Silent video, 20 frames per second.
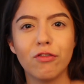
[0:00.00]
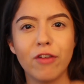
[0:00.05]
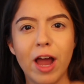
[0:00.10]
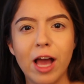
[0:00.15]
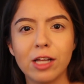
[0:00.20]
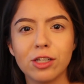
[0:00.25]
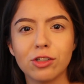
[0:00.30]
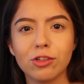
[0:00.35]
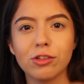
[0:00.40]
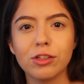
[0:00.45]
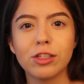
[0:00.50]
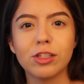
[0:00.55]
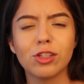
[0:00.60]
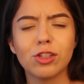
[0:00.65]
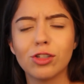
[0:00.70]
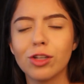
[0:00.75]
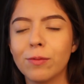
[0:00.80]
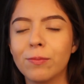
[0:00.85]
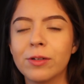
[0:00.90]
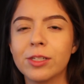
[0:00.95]
fragile and
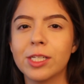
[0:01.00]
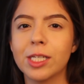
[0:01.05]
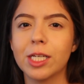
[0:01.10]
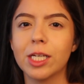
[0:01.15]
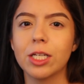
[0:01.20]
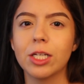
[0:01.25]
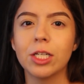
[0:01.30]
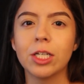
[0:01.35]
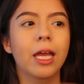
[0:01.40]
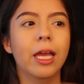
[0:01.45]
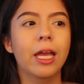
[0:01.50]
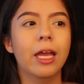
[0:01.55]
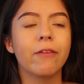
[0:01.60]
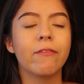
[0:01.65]
so particular.